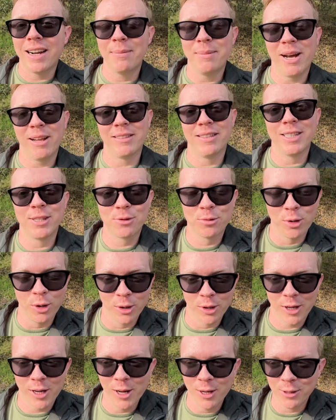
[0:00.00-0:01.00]
about this
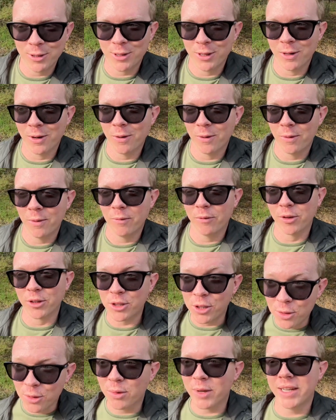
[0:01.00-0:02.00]
roller coaster for
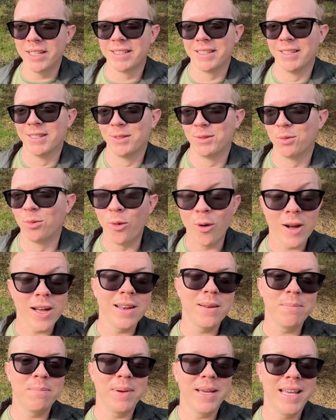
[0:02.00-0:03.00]
2 reasons.
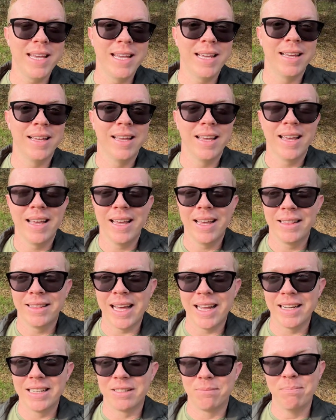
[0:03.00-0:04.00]
One being
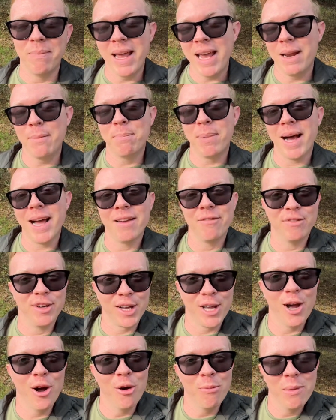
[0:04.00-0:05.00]
that it's made by
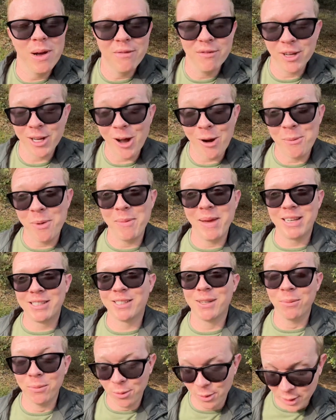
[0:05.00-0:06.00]
Vekoma. Vekoma makes
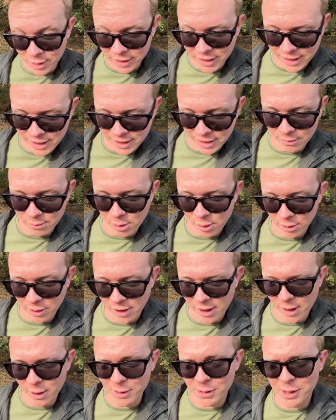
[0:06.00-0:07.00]
some really good roller
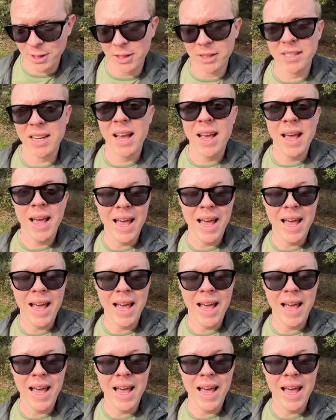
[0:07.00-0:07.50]
coasters.